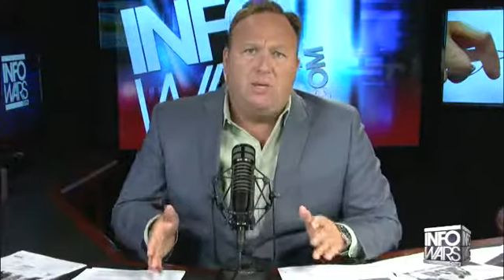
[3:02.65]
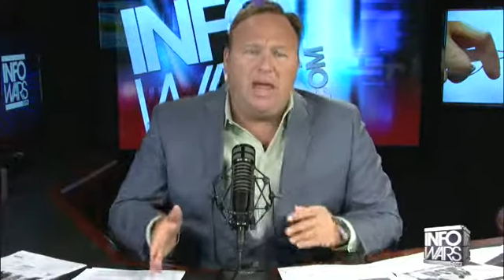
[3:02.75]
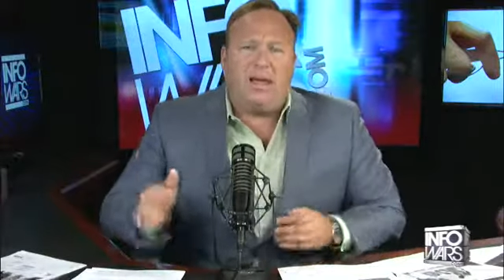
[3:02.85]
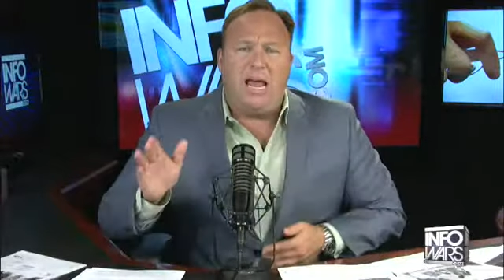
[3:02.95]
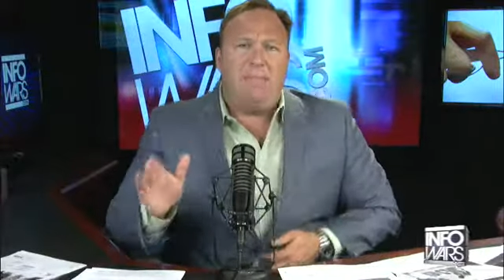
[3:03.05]

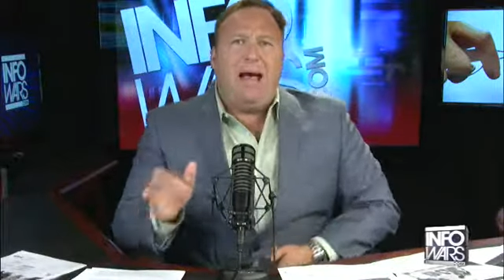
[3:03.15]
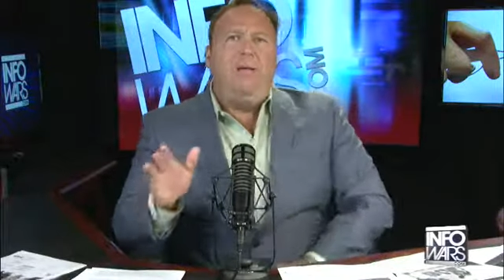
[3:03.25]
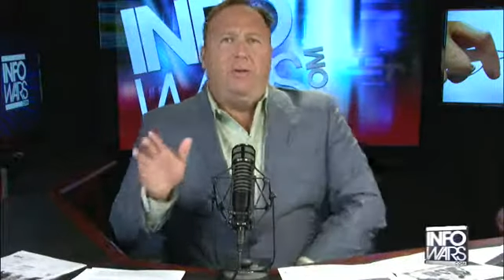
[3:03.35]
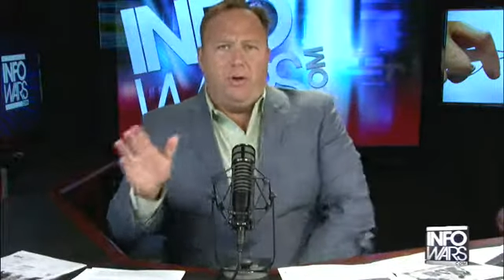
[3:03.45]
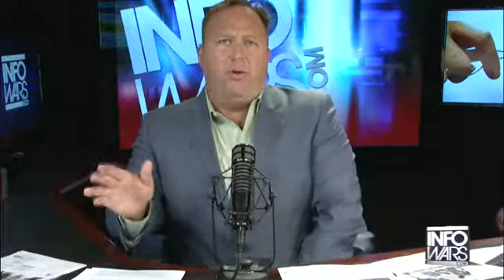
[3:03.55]
That came
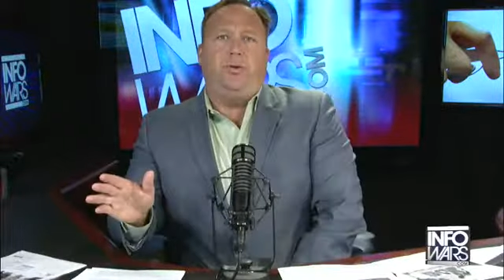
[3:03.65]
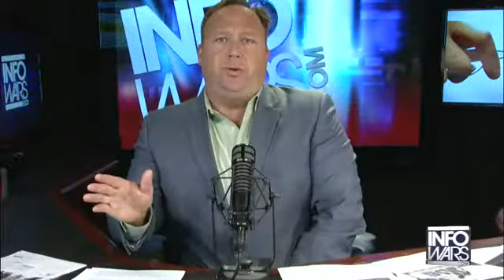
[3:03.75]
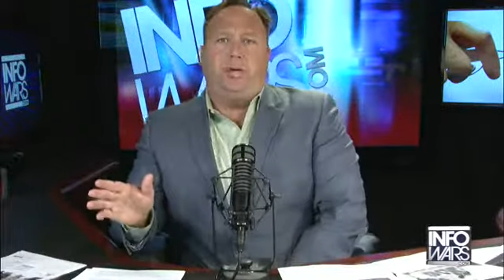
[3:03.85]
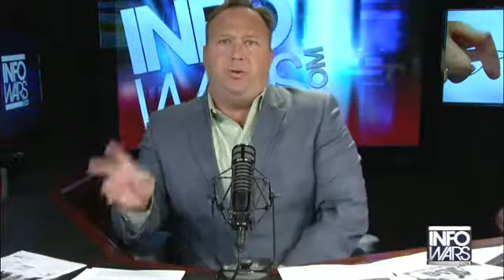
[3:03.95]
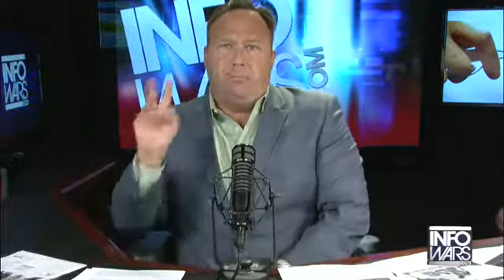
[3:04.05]
out in the
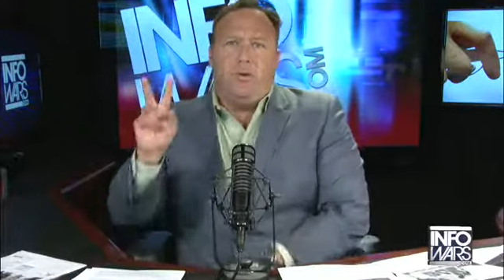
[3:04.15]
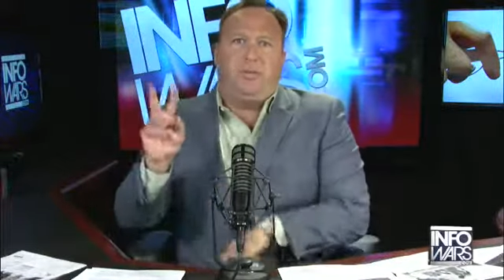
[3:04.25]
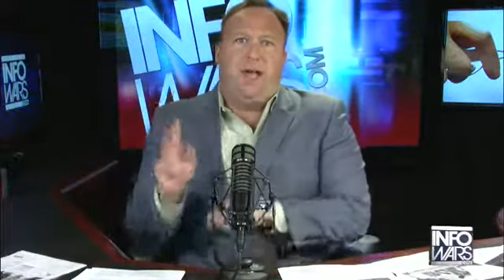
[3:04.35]
news in both